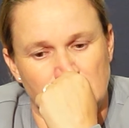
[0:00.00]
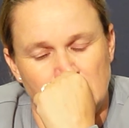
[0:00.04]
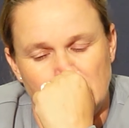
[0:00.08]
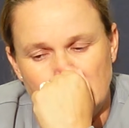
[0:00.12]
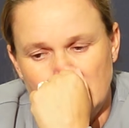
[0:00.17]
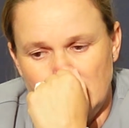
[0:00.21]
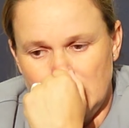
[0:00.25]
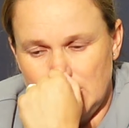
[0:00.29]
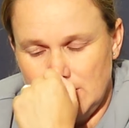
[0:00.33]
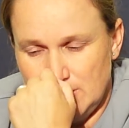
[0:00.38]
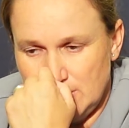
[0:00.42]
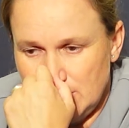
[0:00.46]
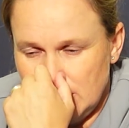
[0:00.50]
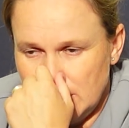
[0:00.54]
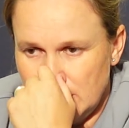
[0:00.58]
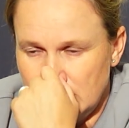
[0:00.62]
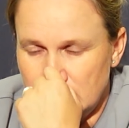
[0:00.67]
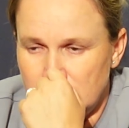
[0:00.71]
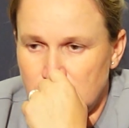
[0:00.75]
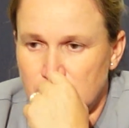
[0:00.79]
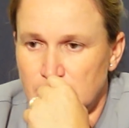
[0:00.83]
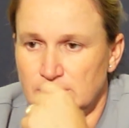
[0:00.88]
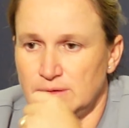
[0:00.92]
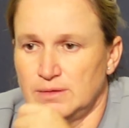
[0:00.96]
what she's brought
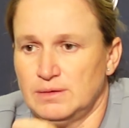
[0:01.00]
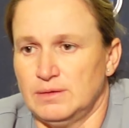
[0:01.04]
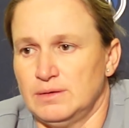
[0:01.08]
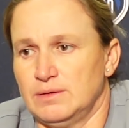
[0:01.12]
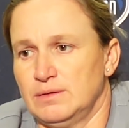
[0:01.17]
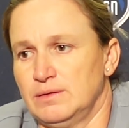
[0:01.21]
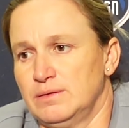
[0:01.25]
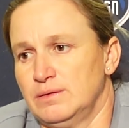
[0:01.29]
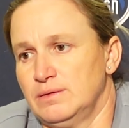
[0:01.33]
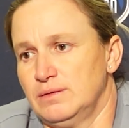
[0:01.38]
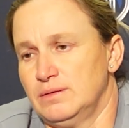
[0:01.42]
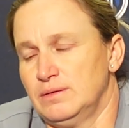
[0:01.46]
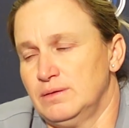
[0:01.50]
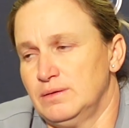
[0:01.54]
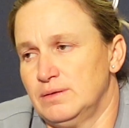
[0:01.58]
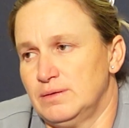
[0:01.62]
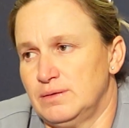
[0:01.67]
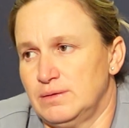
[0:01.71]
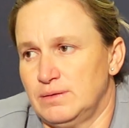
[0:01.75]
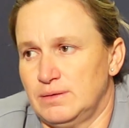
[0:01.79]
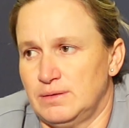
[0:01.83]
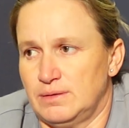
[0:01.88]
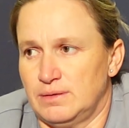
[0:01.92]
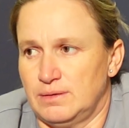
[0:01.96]
as a player, but also I
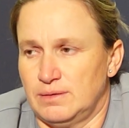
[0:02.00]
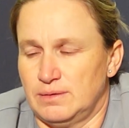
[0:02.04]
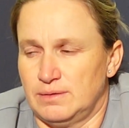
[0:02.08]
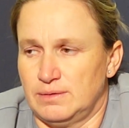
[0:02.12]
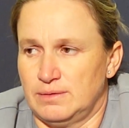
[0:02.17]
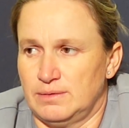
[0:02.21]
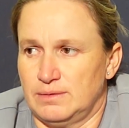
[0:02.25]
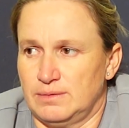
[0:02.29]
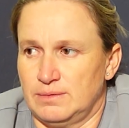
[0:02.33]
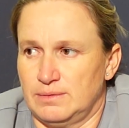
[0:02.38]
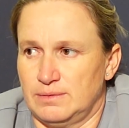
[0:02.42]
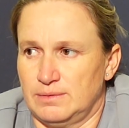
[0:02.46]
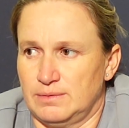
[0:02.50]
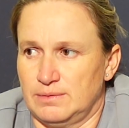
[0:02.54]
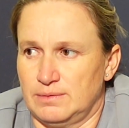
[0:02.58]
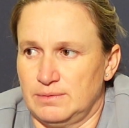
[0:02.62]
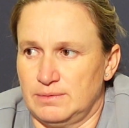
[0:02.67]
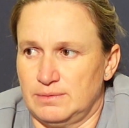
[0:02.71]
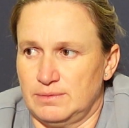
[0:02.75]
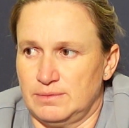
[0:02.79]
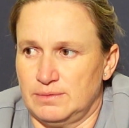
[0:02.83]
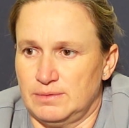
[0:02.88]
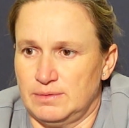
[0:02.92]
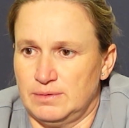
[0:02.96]
guess in the locker room?
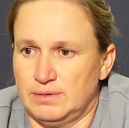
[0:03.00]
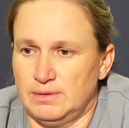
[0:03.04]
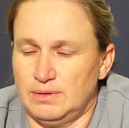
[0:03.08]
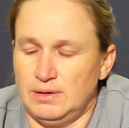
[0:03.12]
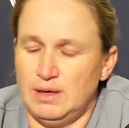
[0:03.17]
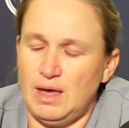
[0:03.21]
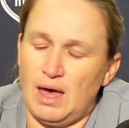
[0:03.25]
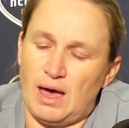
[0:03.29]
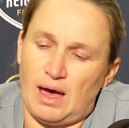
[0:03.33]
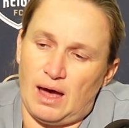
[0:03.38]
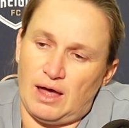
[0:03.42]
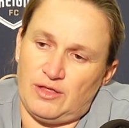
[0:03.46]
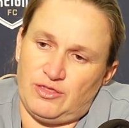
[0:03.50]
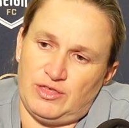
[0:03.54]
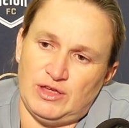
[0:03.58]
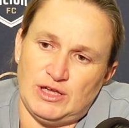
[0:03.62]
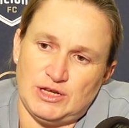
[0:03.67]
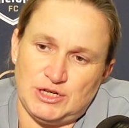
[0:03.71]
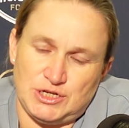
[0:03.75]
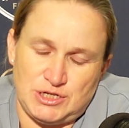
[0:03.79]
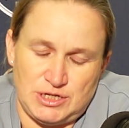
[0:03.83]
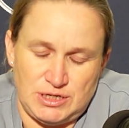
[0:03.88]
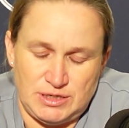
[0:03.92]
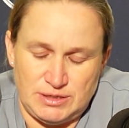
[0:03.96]
Yeah, I
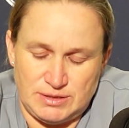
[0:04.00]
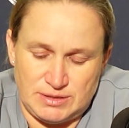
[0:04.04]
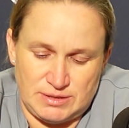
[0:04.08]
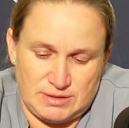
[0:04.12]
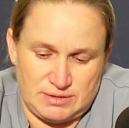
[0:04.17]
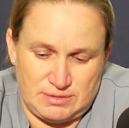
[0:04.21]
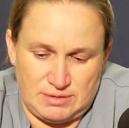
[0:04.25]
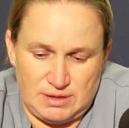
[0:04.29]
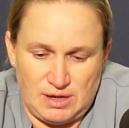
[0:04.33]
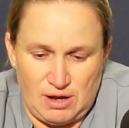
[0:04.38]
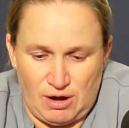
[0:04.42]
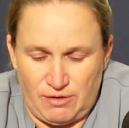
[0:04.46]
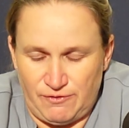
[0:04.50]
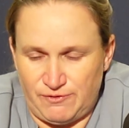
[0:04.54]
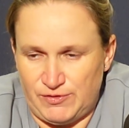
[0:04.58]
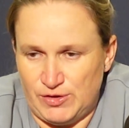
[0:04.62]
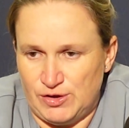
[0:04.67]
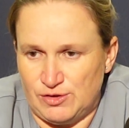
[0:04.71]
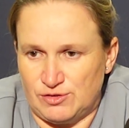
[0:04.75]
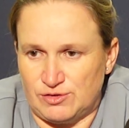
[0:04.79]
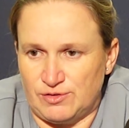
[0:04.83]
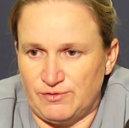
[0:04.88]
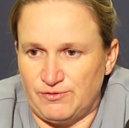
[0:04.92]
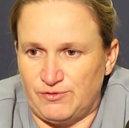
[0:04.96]
think she's you know
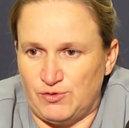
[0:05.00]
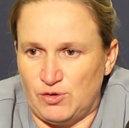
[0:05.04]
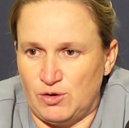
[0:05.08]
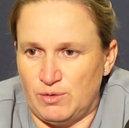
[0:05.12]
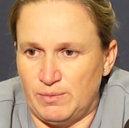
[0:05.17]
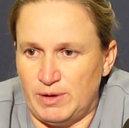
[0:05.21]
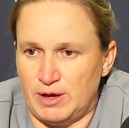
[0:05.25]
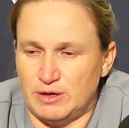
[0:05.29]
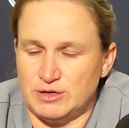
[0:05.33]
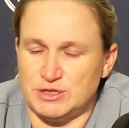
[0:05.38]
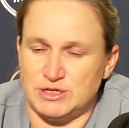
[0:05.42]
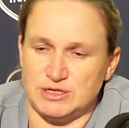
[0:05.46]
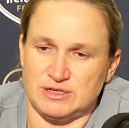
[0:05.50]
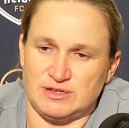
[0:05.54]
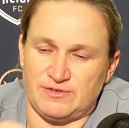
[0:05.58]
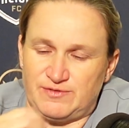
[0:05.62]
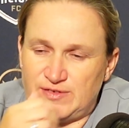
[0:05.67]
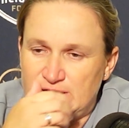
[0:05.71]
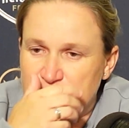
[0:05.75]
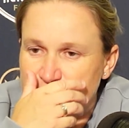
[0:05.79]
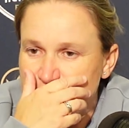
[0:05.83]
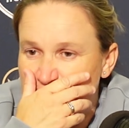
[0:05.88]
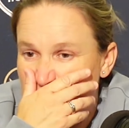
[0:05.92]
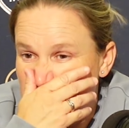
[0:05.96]
first and foremost she's a
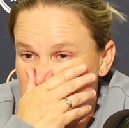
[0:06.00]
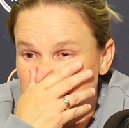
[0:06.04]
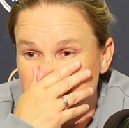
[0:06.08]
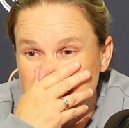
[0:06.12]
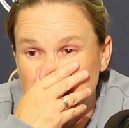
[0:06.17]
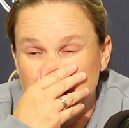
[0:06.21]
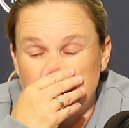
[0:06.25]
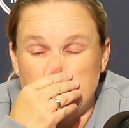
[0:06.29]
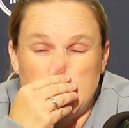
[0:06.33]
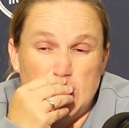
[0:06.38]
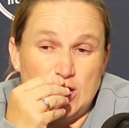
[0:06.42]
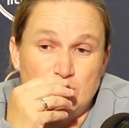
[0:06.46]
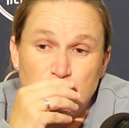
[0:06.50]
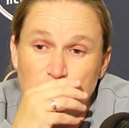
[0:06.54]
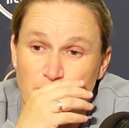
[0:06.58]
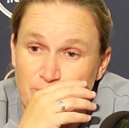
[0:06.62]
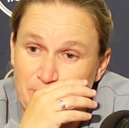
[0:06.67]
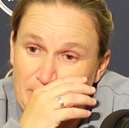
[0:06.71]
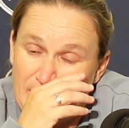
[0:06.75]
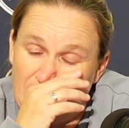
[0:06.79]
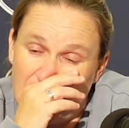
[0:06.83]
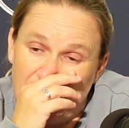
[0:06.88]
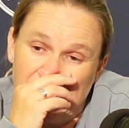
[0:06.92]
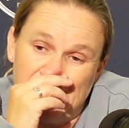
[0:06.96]
fantastic human
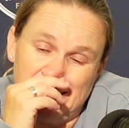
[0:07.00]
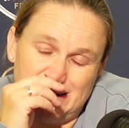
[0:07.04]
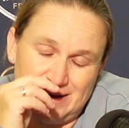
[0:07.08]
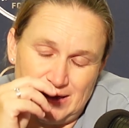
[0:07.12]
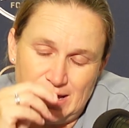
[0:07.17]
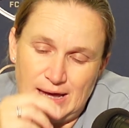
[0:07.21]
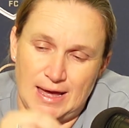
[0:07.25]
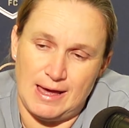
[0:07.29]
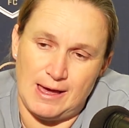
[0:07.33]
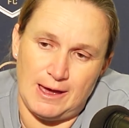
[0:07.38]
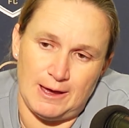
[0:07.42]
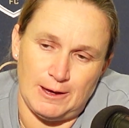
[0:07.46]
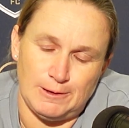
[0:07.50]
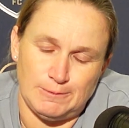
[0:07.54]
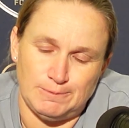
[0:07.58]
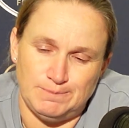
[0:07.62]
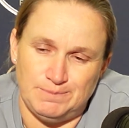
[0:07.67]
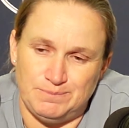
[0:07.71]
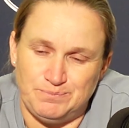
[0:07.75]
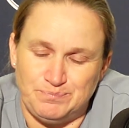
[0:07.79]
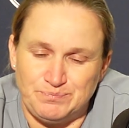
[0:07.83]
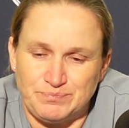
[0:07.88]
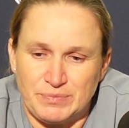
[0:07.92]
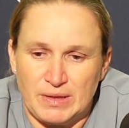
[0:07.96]
being.
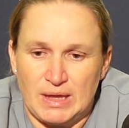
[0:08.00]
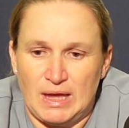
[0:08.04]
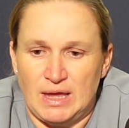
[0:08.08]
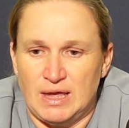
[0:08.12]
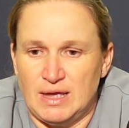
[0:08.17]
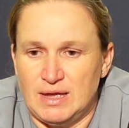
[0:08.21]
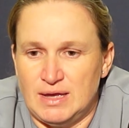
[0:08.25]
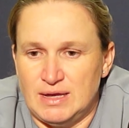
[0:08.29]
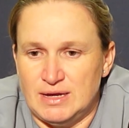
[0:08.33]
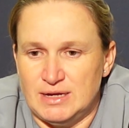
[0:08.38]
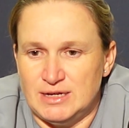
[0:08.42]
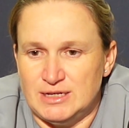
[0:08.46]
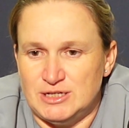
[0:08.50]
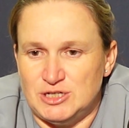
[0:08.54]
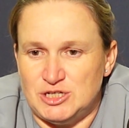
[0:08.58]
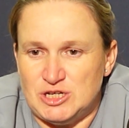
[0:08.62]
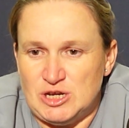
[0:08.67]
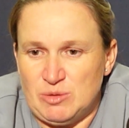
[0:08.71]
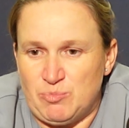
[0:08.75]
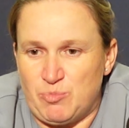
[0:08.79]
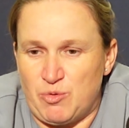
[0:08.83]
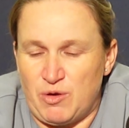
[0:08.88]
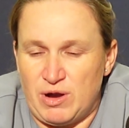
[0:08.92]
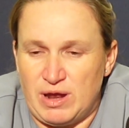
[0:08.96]
Um,
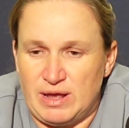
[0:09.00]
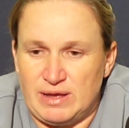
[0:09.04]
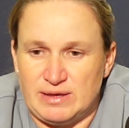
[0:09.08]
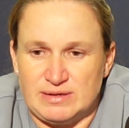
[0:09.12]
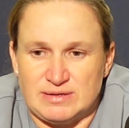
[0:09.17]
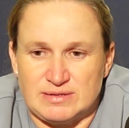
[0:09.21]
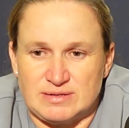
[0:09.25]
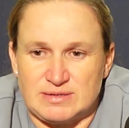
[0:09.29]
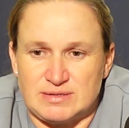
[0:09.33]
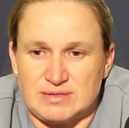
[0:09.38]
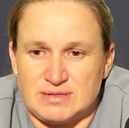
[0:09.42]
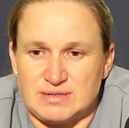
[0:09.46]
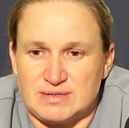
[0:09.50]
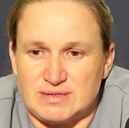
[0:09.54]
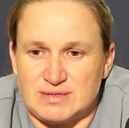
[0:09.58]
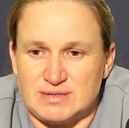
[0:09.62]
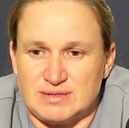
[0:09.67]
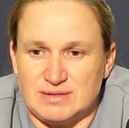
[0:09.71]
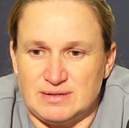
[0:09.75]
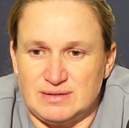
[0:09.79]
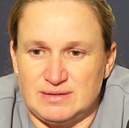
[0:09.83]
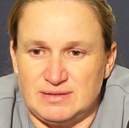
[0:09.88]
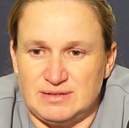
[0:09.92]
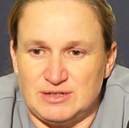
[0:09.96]
she brings
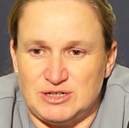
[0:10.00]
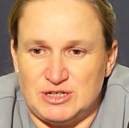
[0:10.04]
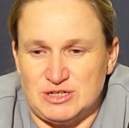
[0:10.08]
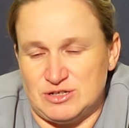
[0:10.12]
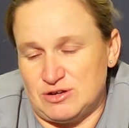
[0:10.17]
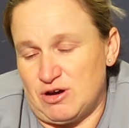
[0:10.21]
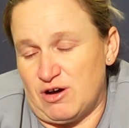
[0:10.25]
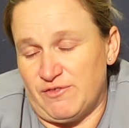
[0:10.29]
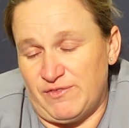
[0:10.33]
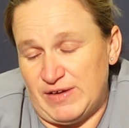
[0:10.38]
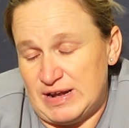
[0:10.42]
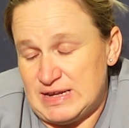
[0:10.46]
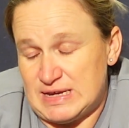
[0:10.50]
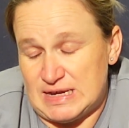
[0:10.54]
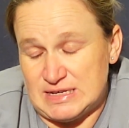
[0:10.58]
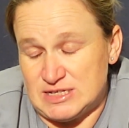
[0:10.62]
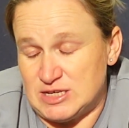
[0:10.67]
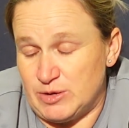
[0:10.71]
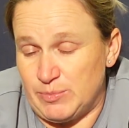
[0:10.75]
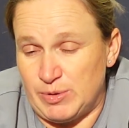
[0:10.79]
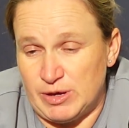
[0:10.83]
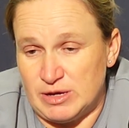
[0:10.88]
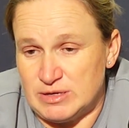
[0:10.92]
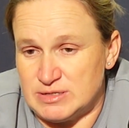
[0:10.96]
she's got a
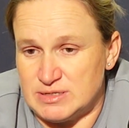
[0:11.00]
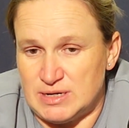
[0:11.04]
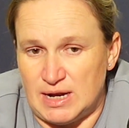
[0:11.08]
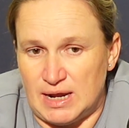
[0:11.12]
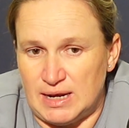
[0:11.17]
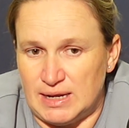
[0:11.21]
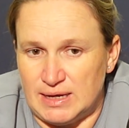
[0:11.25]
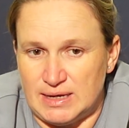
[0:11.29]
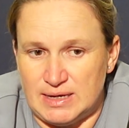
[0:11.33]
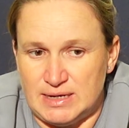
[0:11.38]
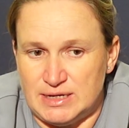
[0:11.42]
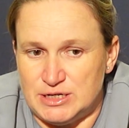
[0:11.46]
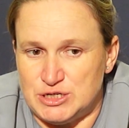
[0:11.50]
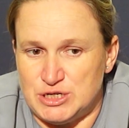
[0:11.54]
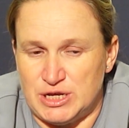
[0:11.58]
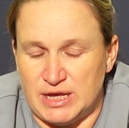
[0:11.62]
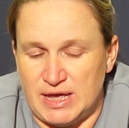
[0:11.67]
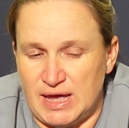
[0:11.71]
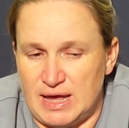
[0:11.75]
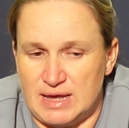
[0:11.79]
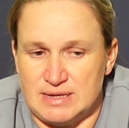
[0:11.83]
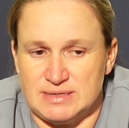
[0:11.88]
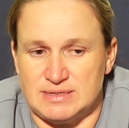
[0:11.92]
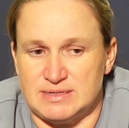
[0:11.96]
fantastic personality. She
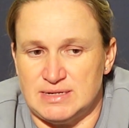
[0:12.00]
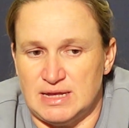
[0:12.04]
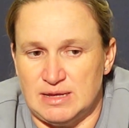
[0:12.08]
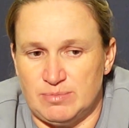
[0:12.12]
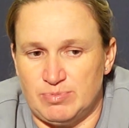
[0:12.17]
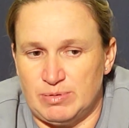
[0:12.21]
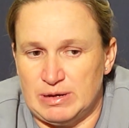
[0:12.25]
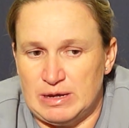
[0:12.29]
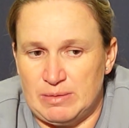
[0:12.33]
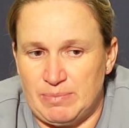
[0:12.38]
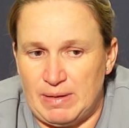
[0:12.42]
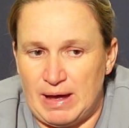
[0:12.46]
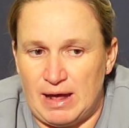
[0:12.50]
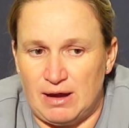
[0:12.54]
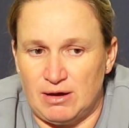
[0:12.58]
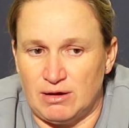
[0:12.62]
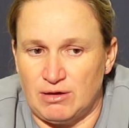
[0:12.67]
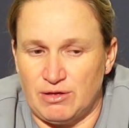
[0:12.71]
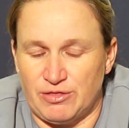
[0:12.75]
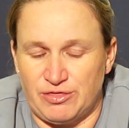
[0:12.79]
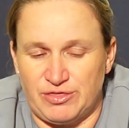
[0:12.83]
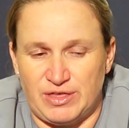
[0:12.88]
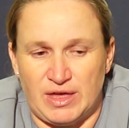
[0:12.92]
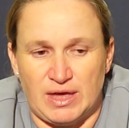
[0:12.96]
cares deeply about a
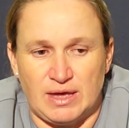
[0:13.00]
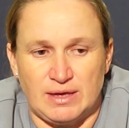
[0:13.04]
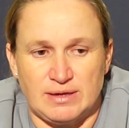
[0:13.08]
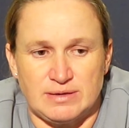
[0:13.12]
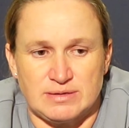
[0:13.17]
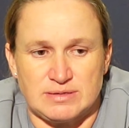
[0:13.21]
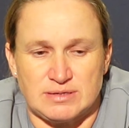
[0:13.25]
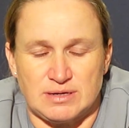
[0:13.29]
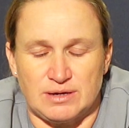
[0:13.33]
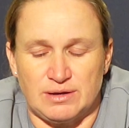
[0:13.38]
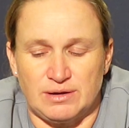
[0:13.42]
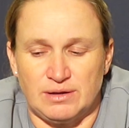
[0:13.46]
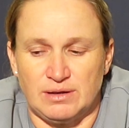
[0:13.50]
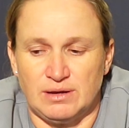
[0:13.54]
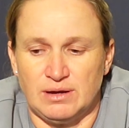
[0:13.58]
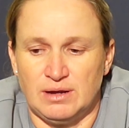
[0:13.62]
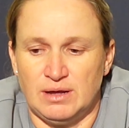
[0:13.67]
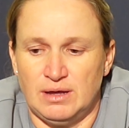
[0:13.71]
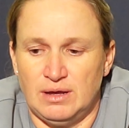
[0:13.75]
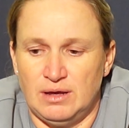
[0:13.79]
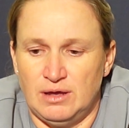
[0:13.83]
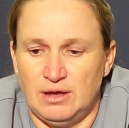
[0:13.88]
lot of things, and